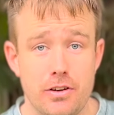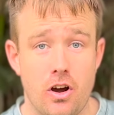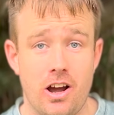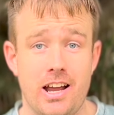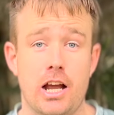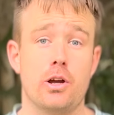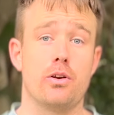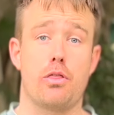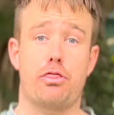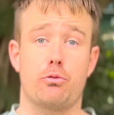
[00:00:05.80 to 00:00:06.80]
and I are
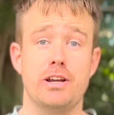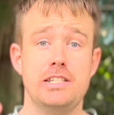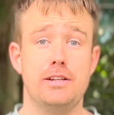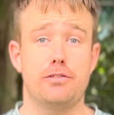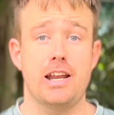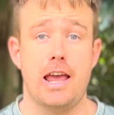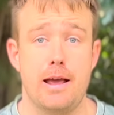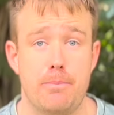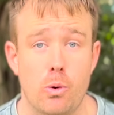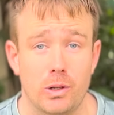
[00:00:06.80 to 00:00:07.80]
going to 3 different
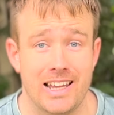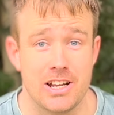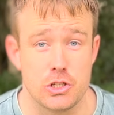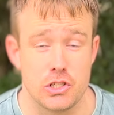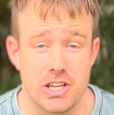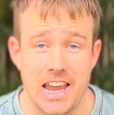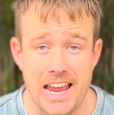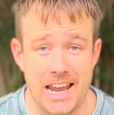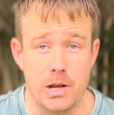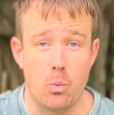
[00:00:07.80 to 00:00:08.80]
airport lounges
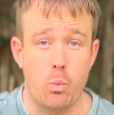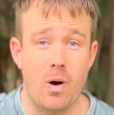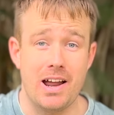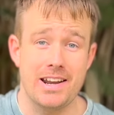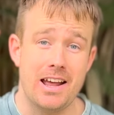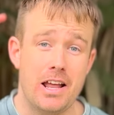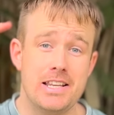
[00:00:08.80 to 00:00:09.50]
in one